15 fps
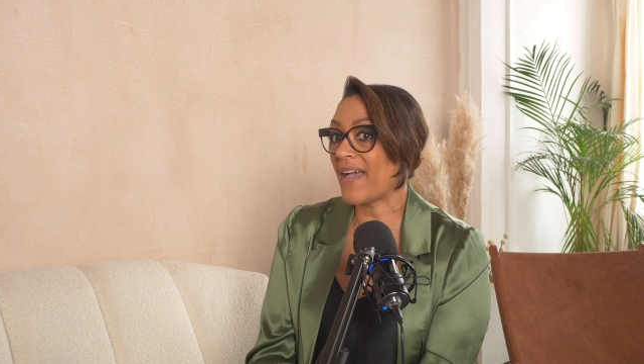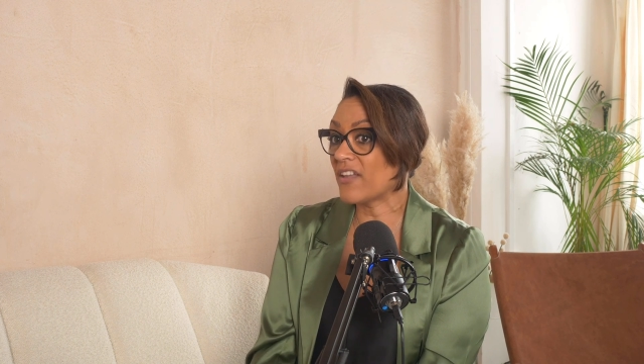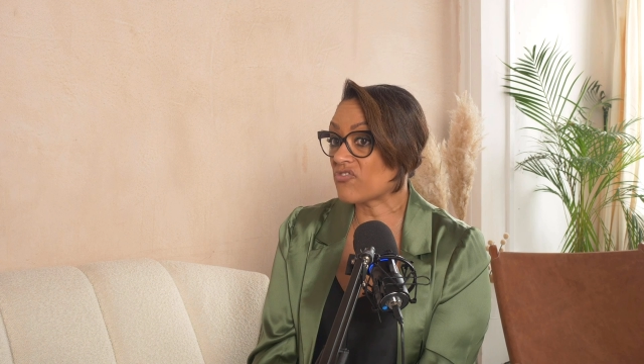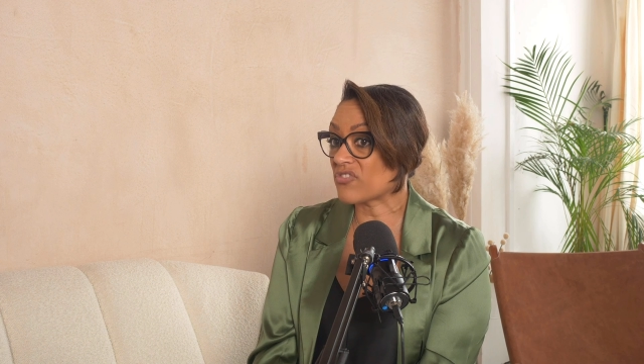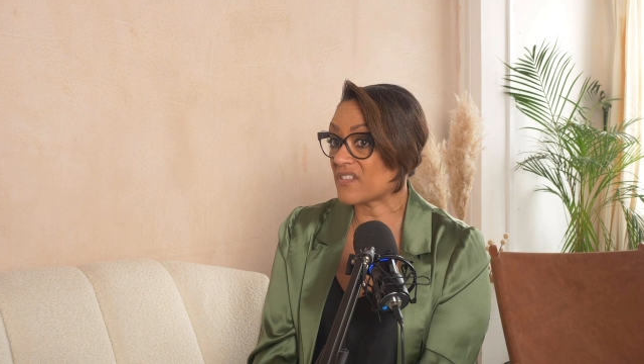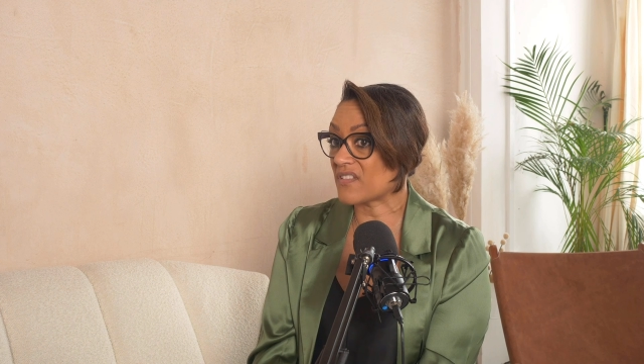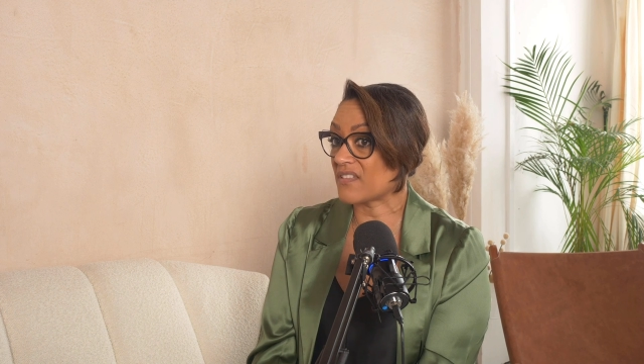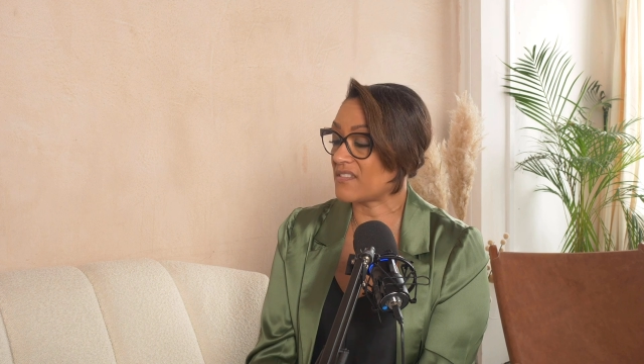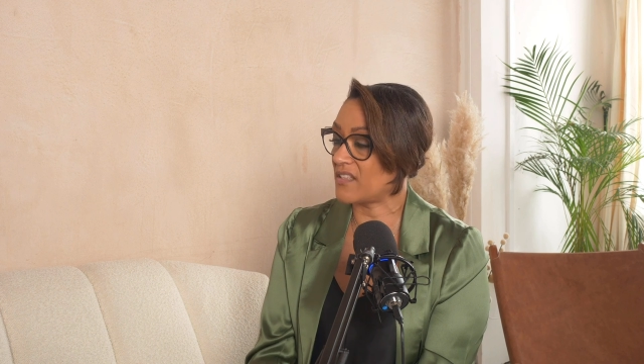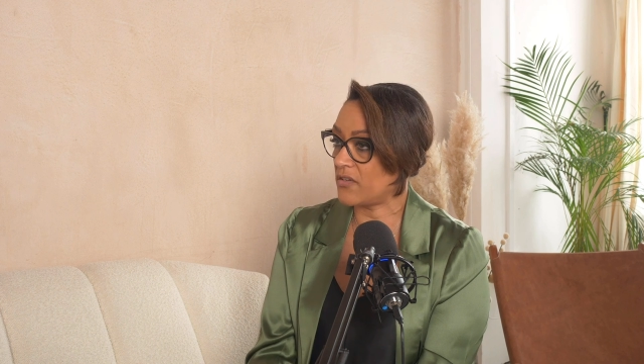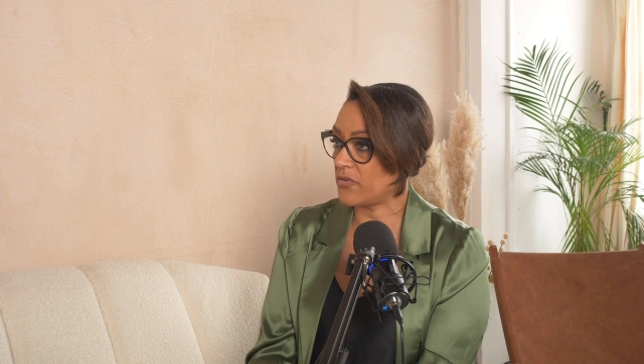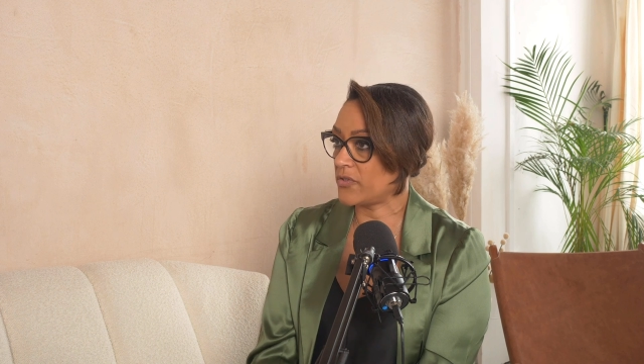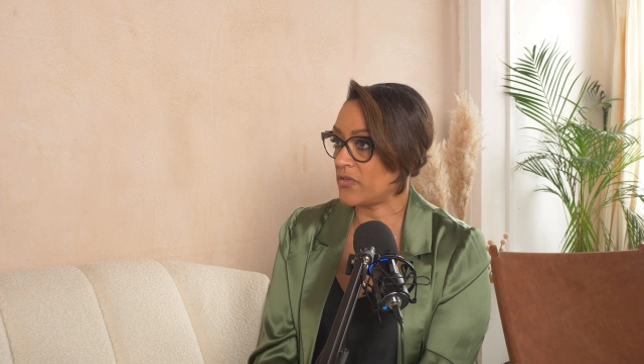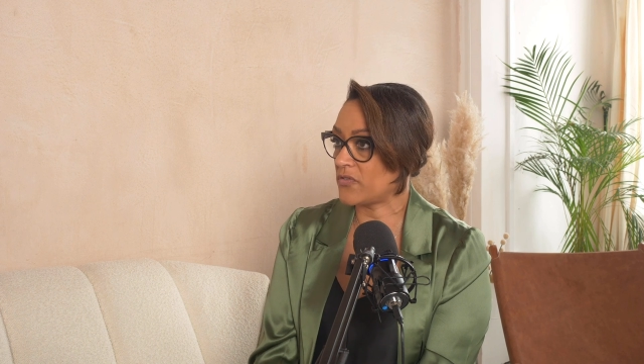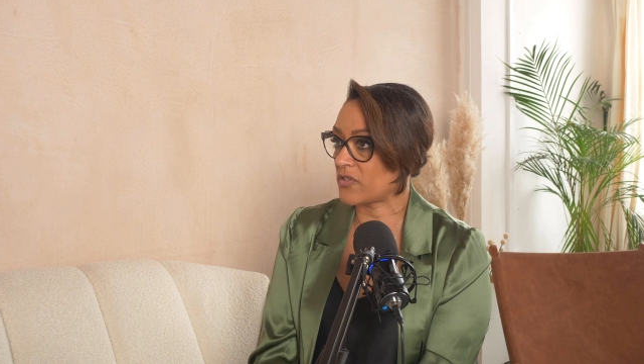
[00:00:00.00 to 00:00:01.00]
hairdressers,
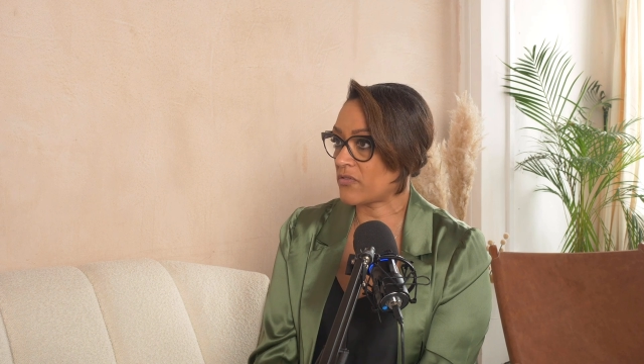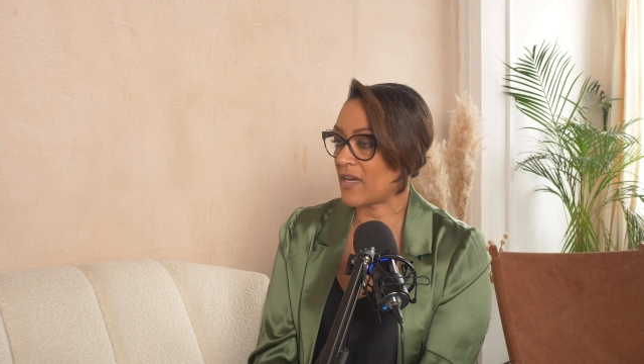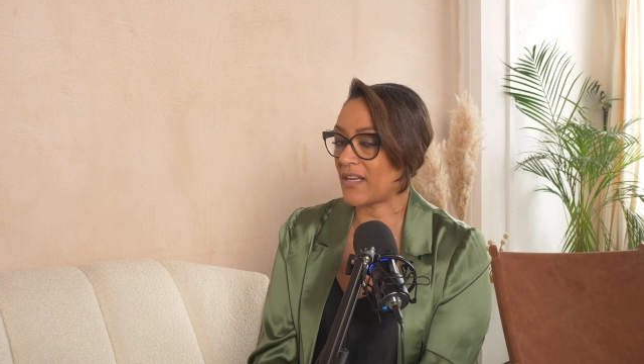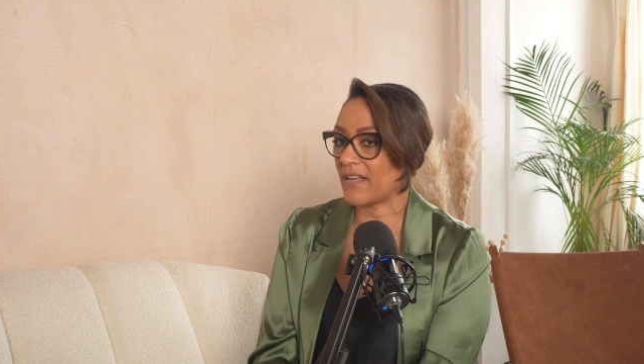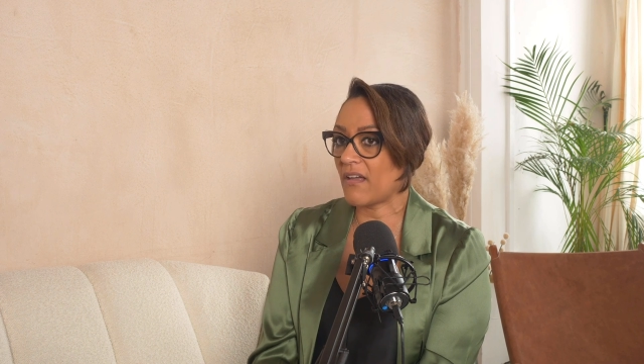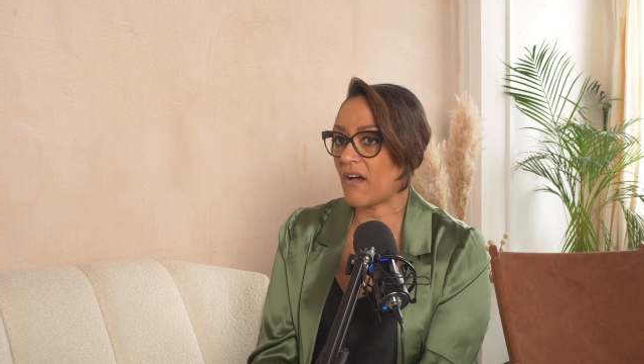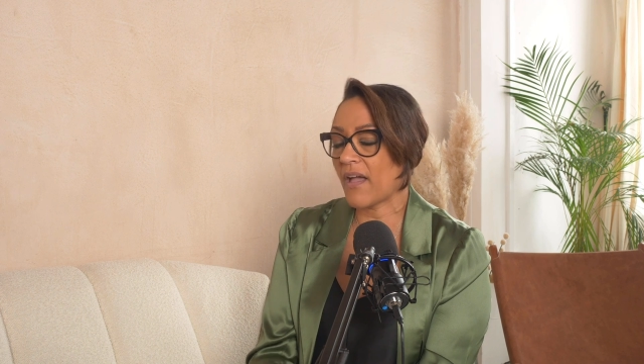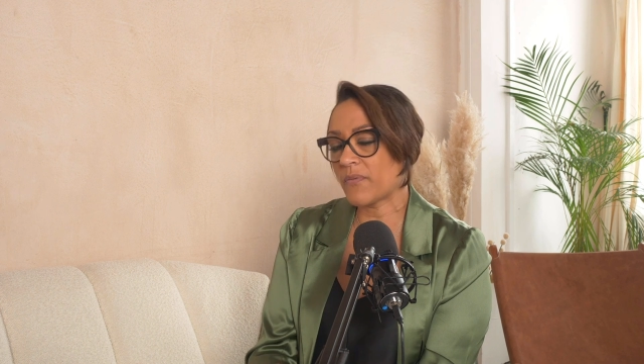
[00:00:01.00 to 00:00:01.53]
they're not used correctly.